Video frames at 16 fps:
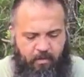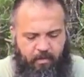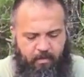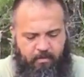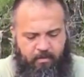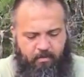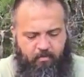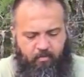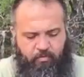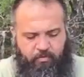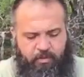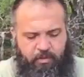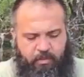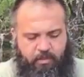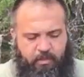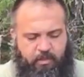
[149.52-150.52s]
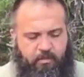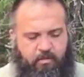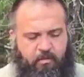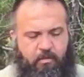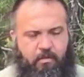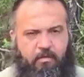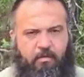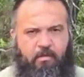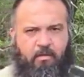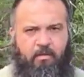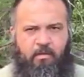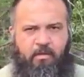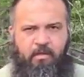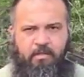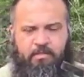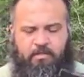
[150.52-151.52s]
and then we'll need
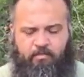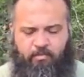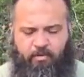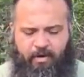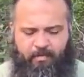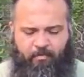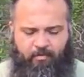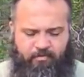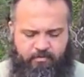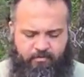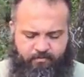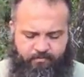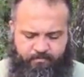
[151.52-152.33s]
some primers.